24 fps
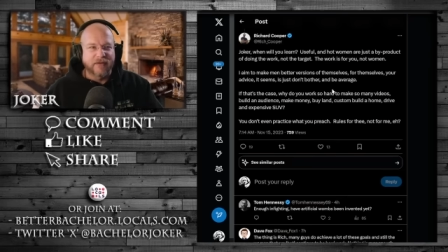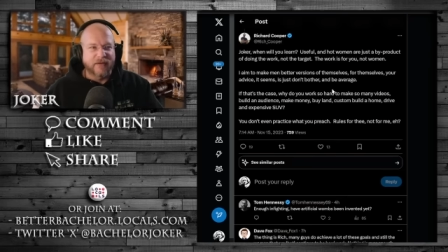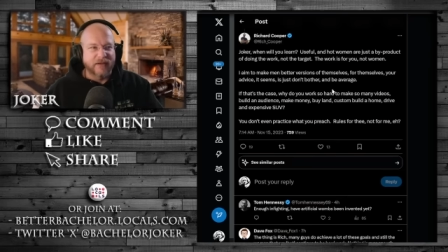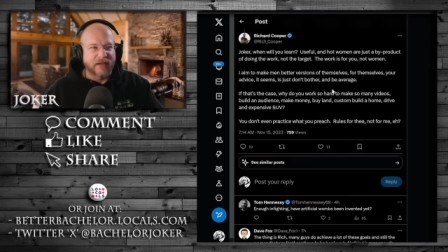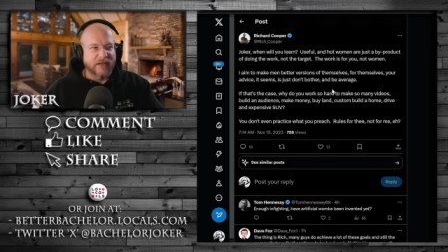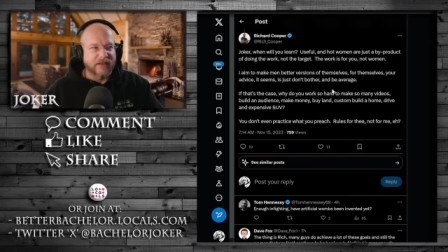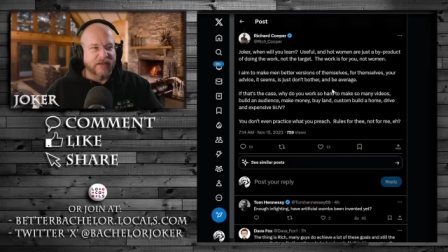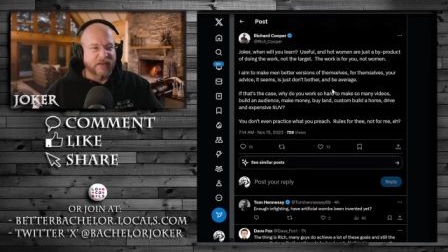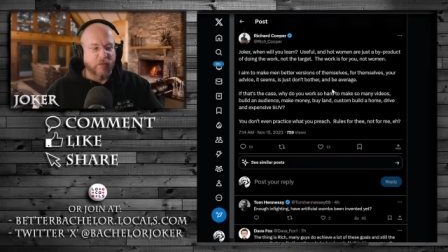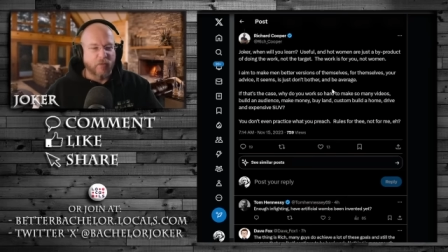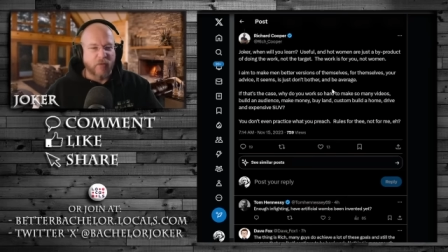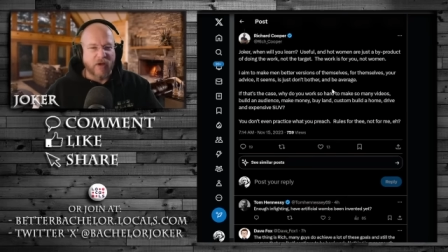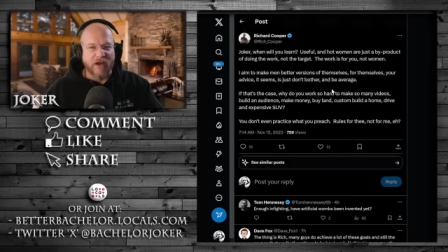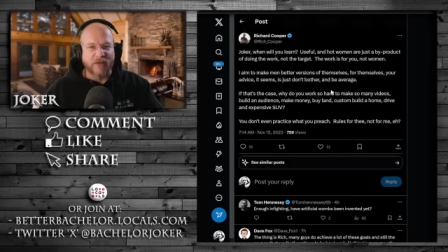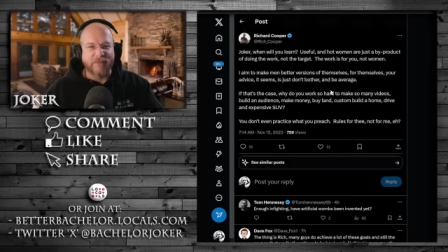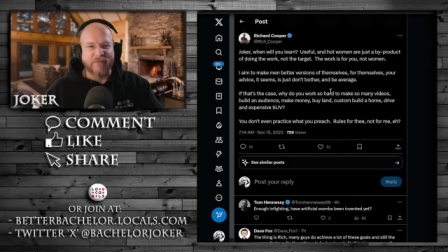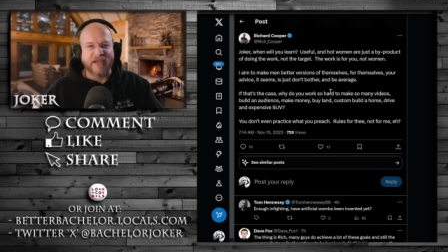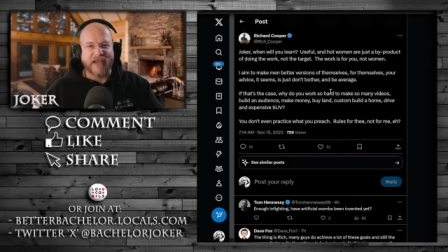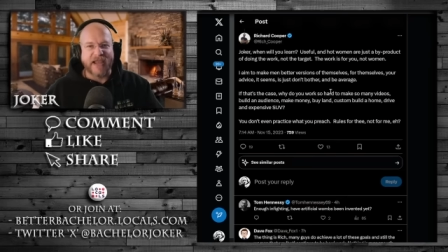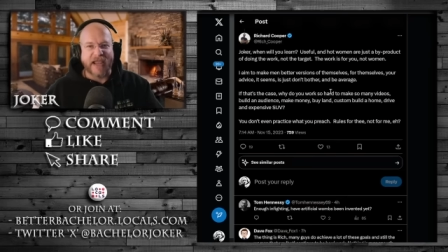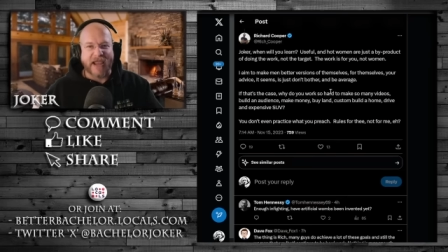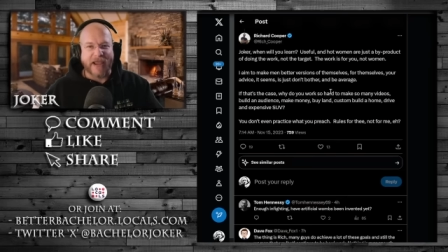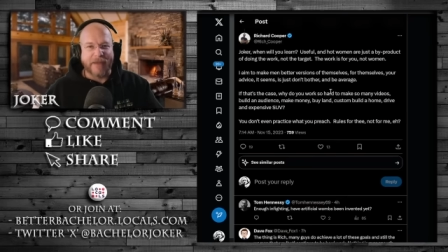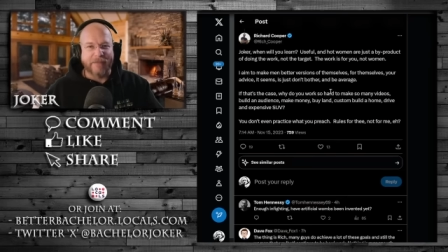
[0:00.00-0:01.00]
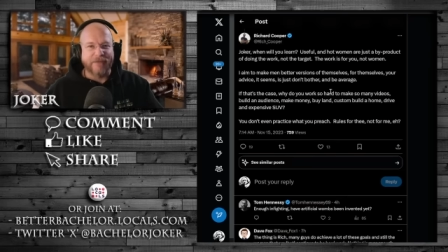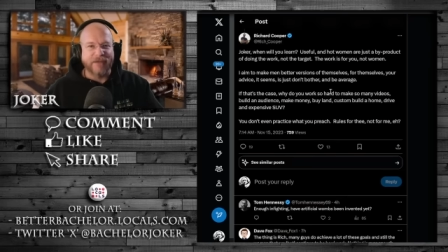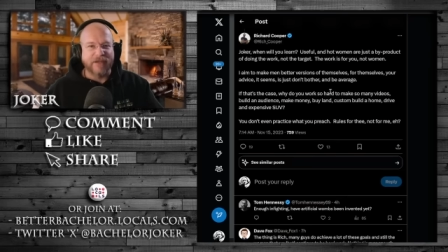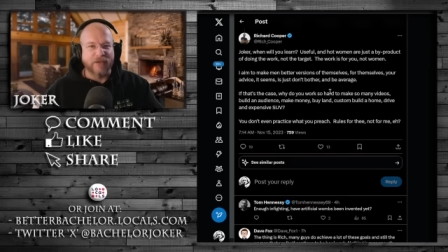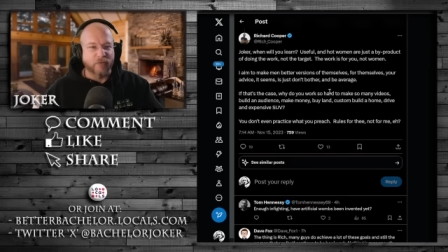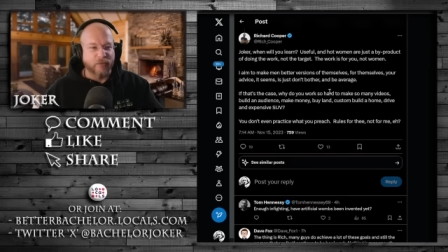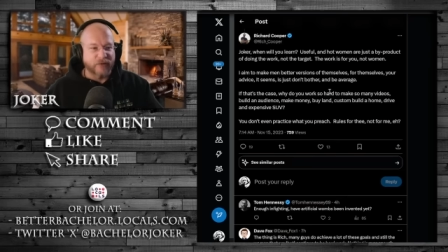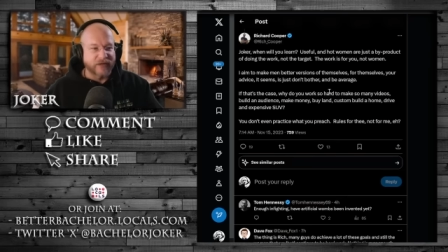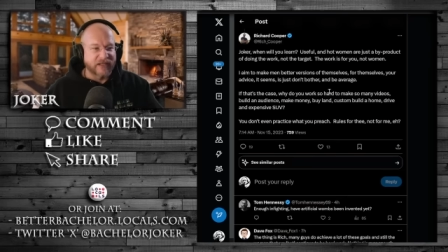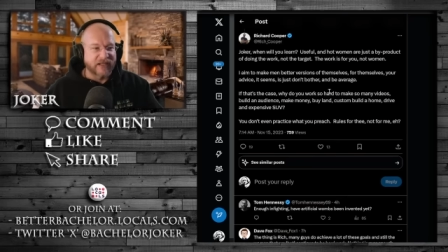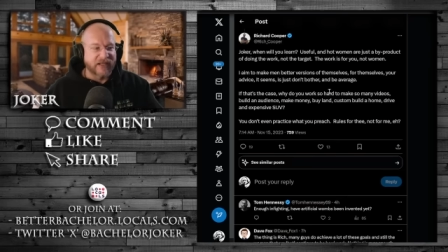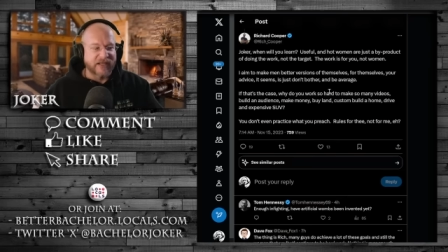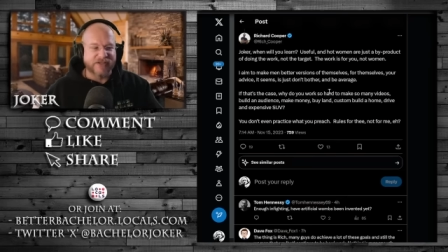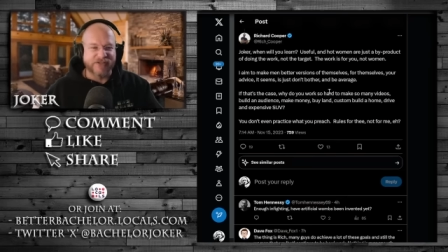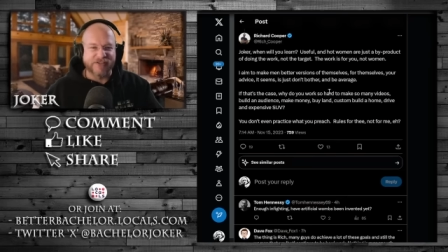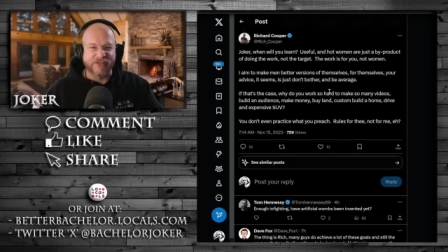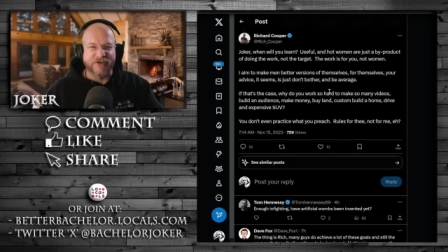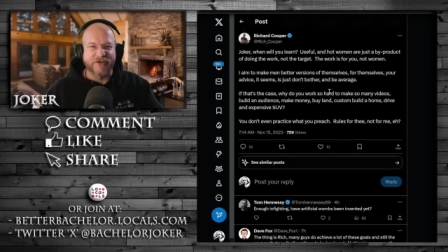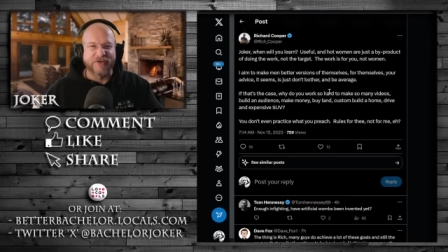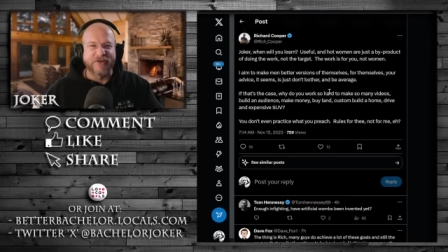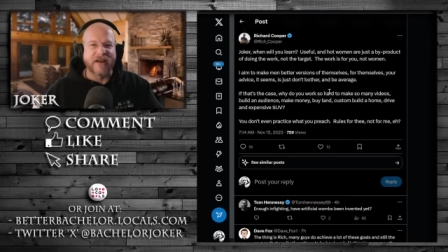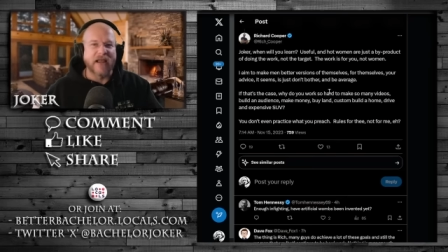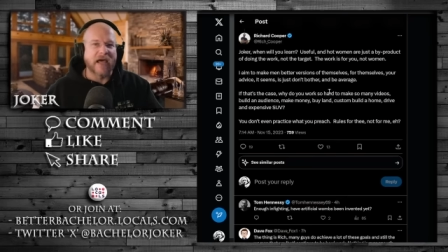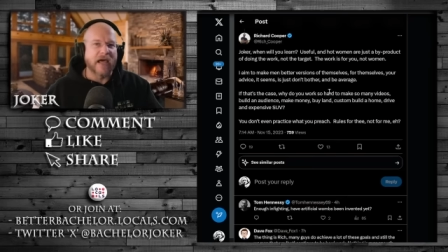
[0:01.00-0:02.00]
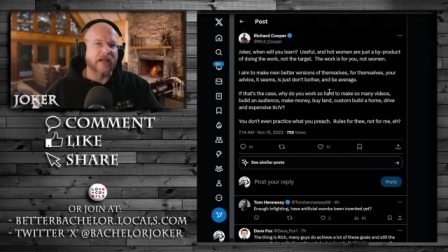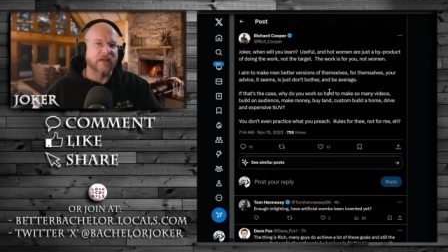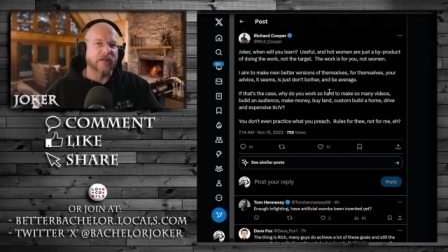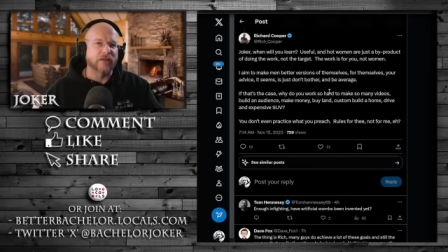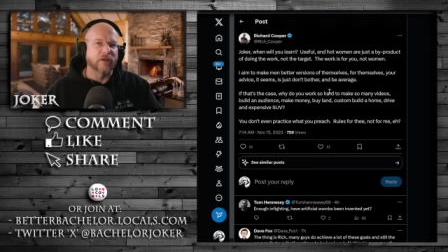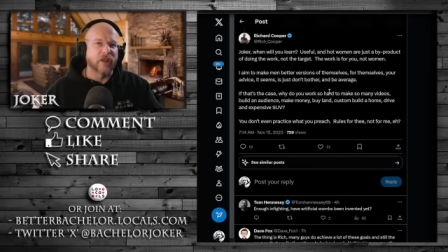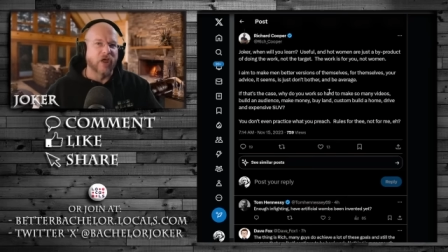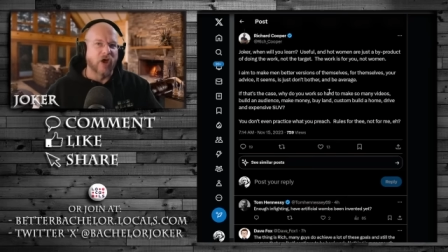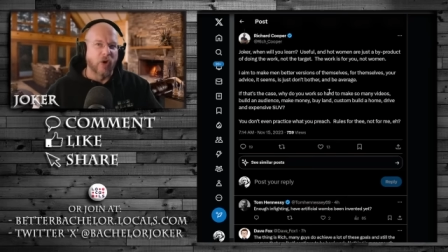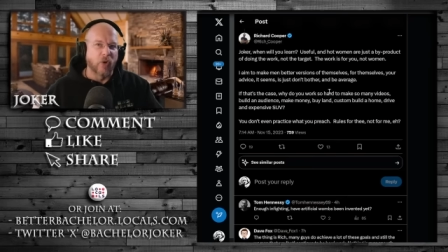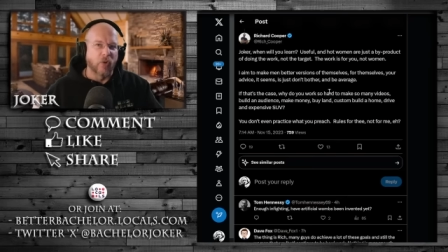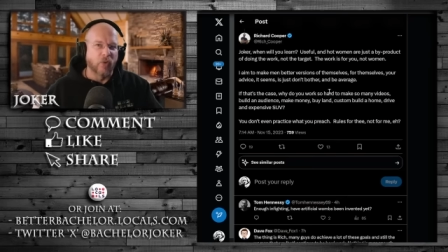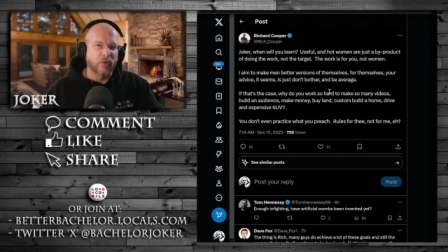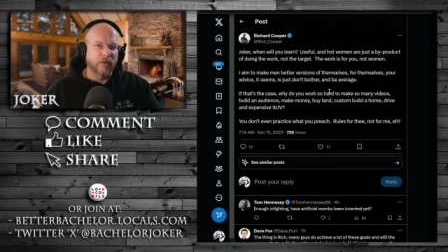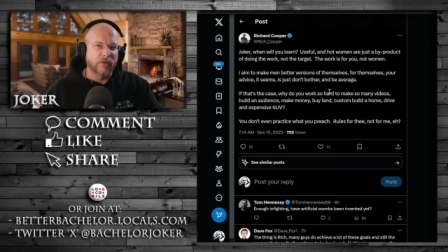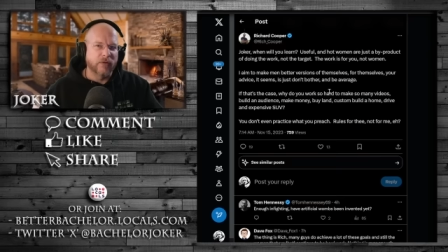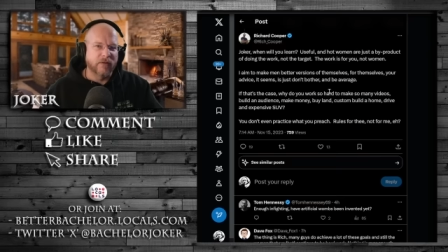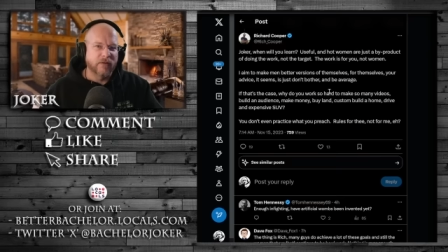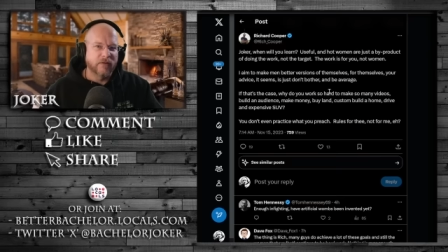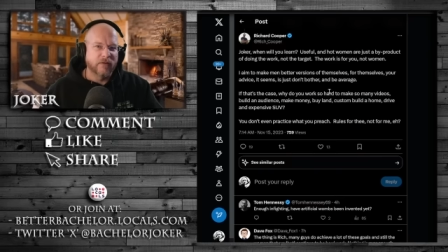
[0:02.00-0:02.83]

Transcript: and that want to be happy and realize they're not alone.